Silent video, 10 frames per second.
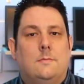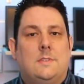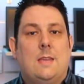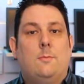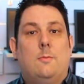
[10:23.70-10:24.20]

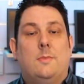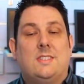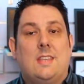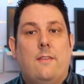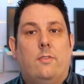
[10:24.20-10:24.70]
Tip number
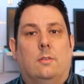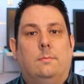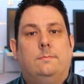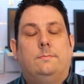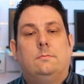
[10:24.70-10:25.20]
7.
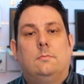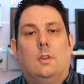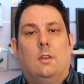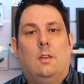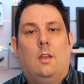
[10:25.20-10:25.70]

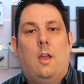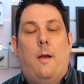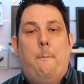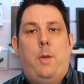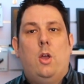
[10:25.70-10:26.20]

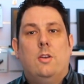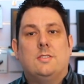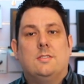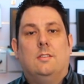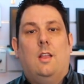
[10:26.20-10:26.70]

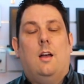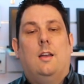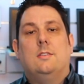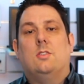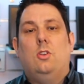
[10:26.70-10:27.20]

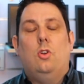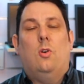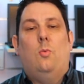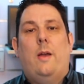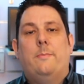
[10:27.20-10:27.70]
Personalise
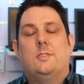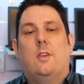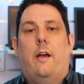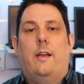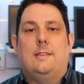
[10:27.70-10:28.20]
your
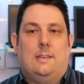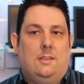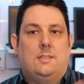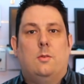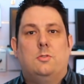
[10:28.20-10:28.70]
website
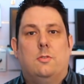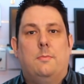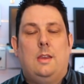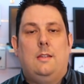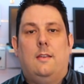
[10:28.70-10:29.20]
and social
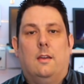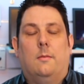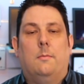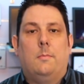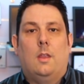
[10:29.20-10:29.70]
media.
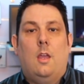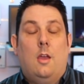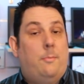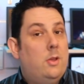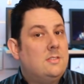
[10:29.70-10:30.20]

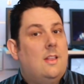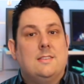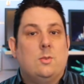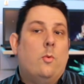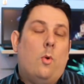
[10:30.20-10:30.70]

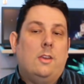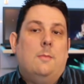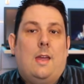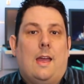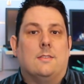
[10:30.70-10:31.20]
Personalise it with what,
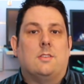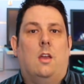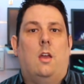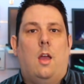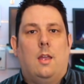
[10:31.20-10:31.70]
you may ask?
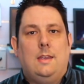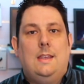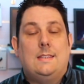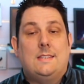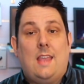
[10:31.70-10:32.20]

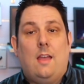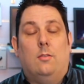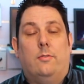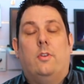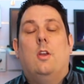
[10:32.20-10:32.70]

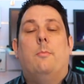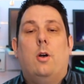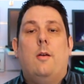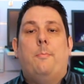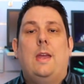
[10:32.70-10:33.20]
Yourself.
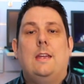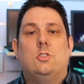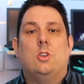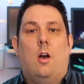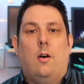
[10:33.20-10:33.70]
Put a
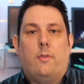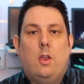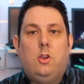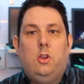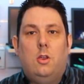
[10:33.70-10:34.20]
picture of
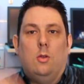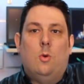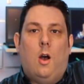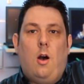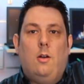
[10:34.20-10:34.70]
you
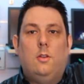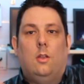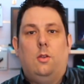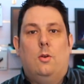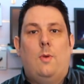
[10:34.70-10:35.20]
on
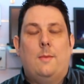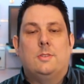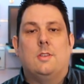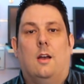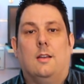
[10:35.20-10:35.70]
your
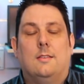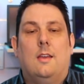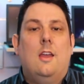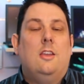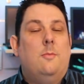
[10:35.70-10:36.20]
website.
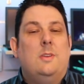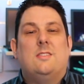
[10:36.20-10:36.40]
You'd be